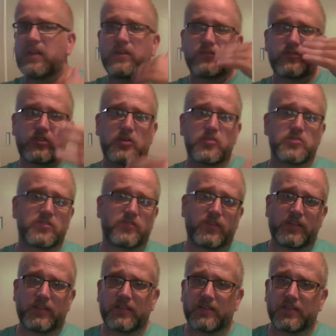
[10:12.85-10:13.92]
For those of you
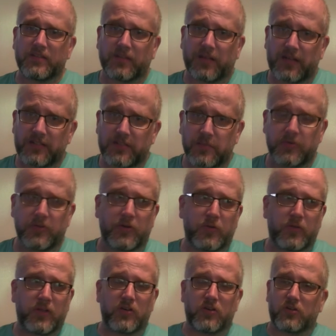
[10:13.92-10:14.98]
that like to brew
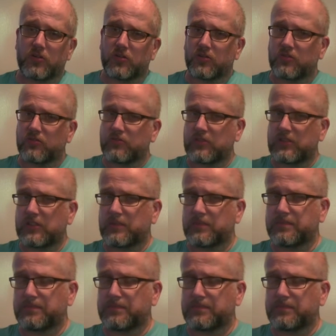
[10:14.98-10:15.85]
your